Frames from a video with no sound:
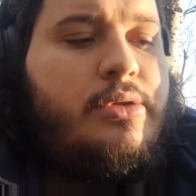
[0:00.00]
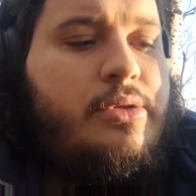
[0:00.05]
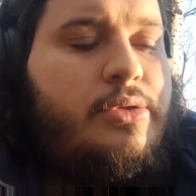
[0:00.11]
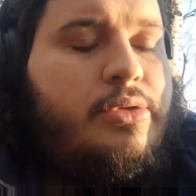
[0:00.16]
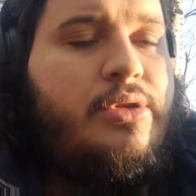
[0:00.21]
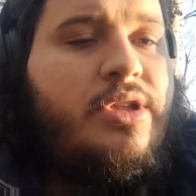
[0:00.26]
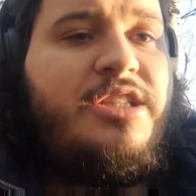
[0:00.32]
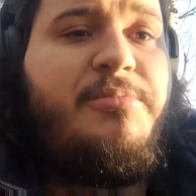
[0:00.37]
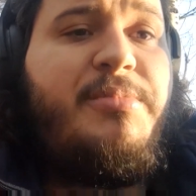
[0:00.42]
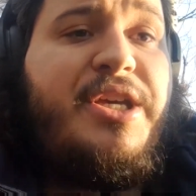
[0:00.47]
to
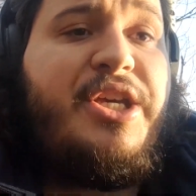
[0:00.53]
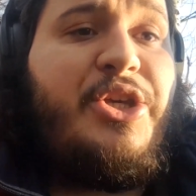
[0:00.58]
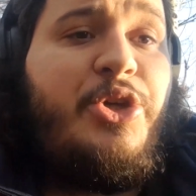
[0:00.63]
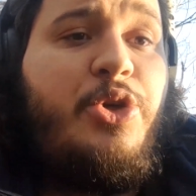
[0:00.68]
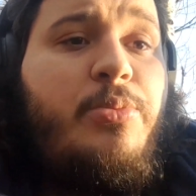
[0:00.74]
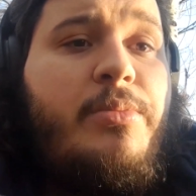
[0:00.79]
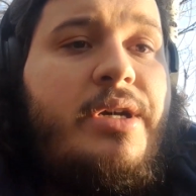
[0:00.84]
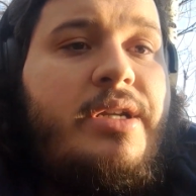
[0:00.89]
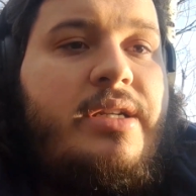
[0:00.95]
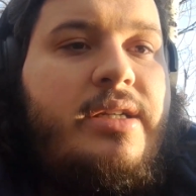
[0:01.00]
not be
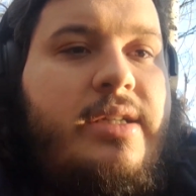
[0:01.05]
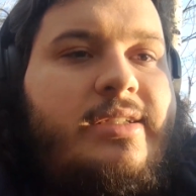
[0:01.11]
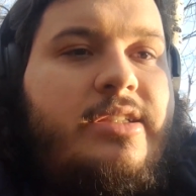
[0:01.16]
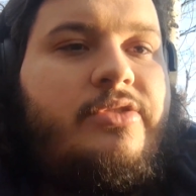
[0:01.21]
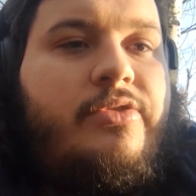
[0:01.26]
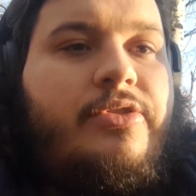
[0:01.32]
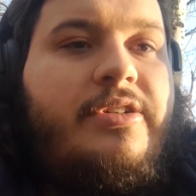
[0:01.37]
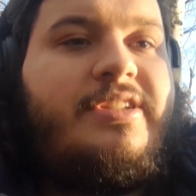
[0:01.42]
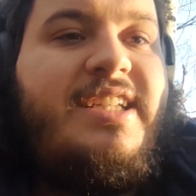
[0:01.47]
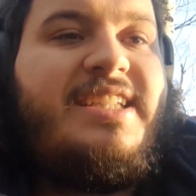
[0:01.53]
human is
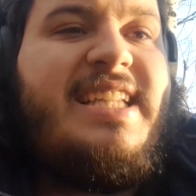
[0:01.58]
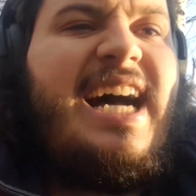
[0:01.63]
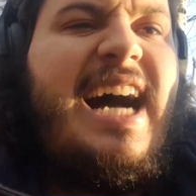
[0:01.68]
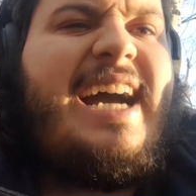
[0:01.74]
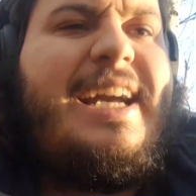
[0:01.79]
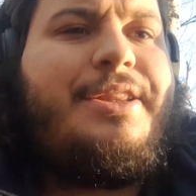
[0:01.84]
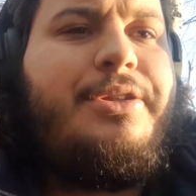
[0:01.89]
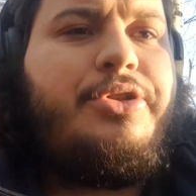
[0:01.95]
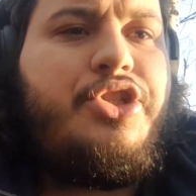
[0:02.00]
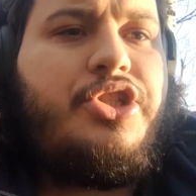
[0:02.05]
for that
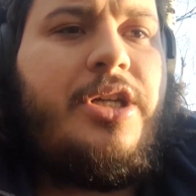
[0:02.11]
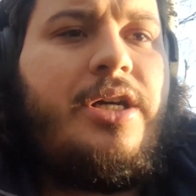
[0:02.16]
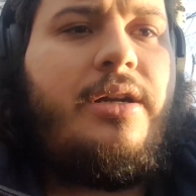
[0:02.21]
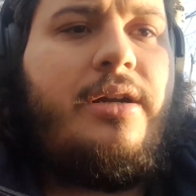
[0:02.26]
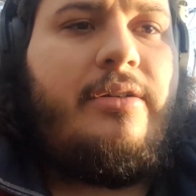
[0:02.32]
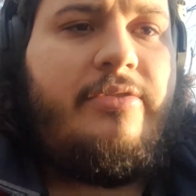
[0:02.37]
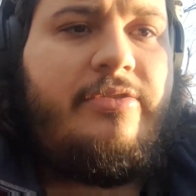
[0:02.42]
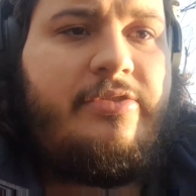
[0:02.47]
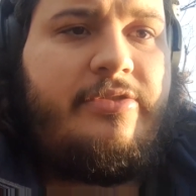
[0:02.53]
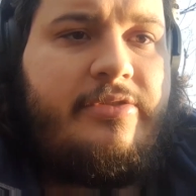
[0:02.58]
eye to shut
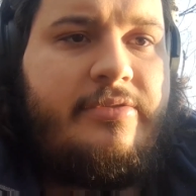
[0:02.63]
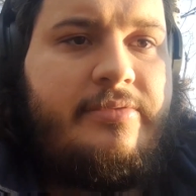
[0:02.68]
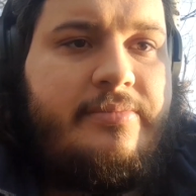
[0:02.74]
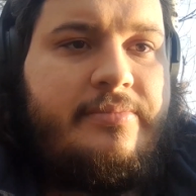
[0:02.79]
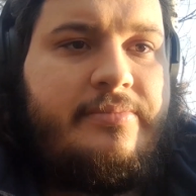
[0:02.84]
off.